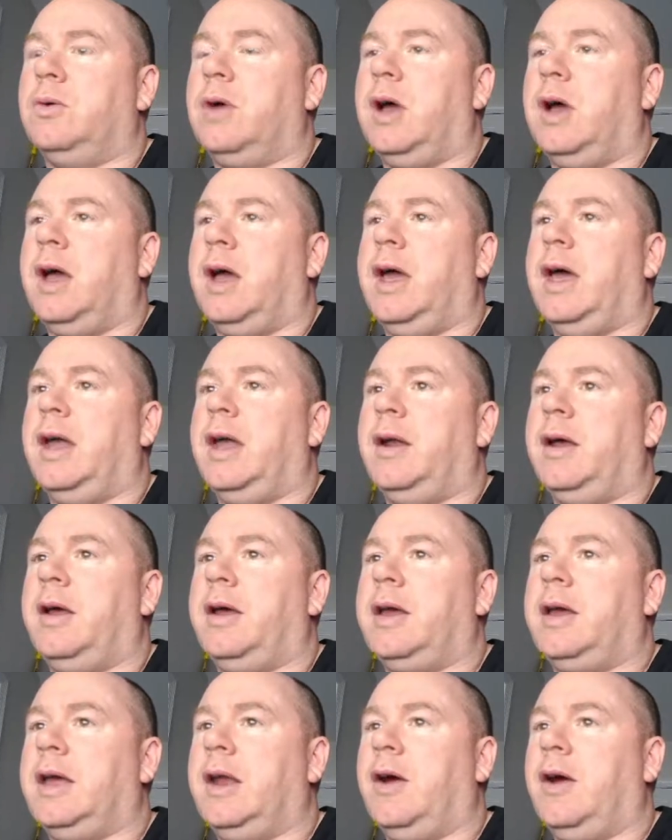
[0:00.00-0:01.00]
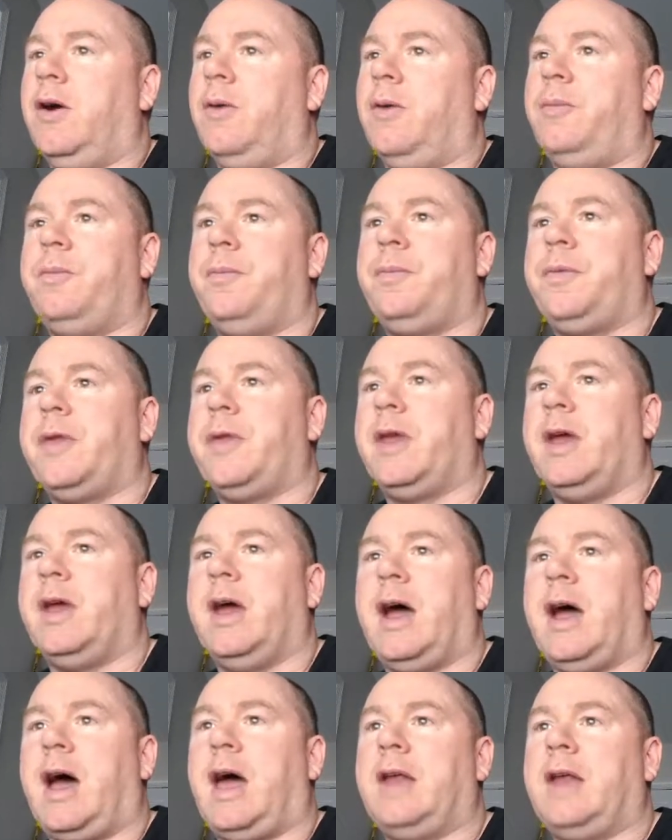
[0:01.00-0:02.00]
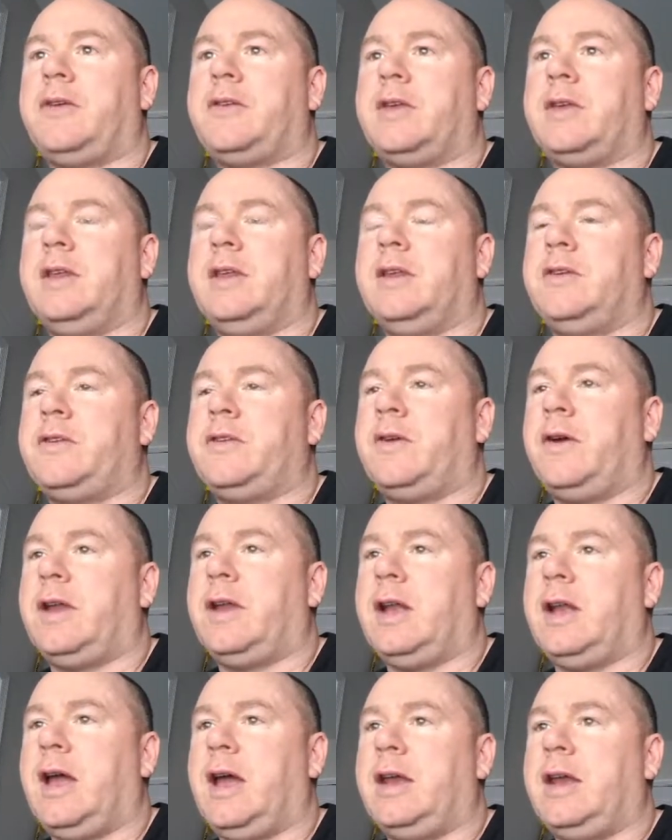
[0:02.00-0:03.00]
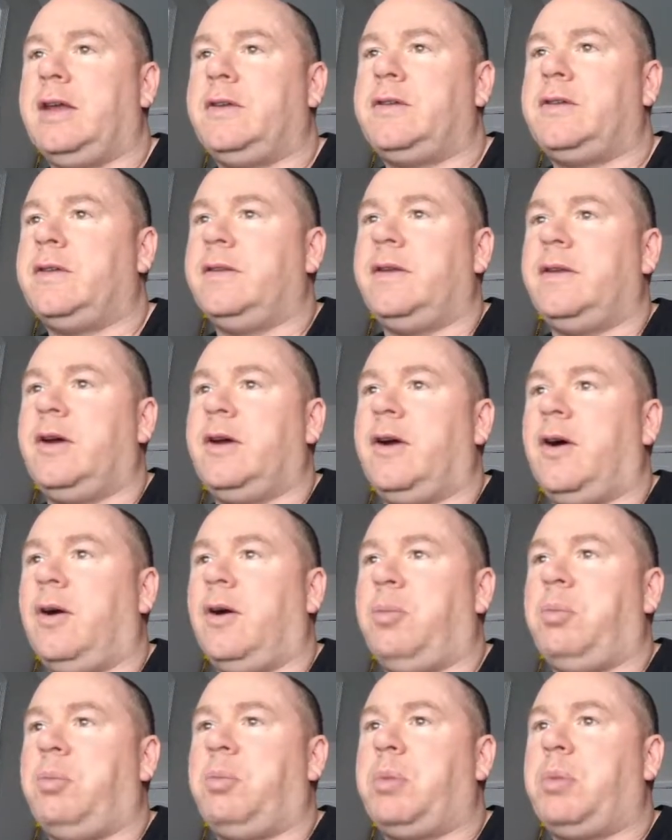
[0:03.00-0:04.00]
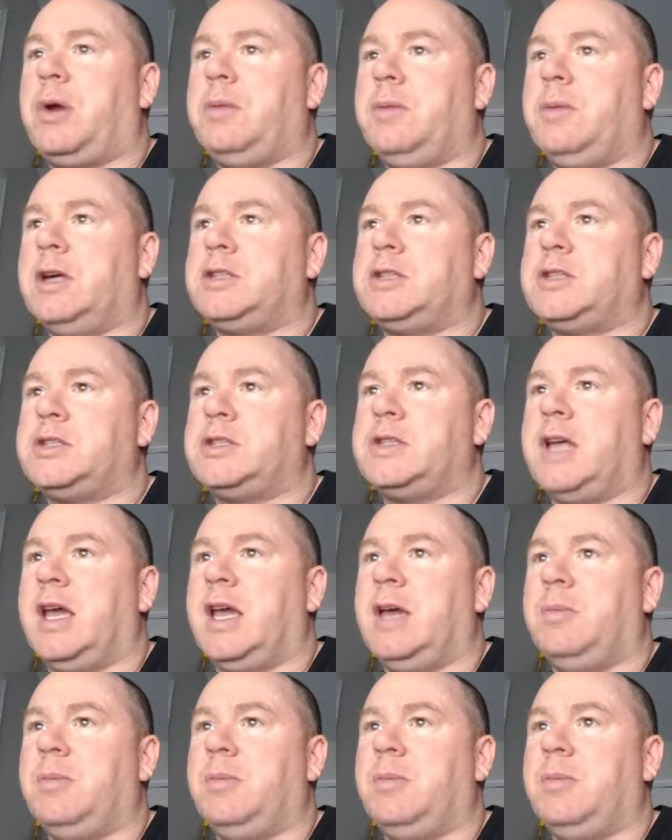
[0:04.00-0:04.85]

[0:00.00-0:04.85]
And, you know, honestly, these 3090s, they're all pretty much the same.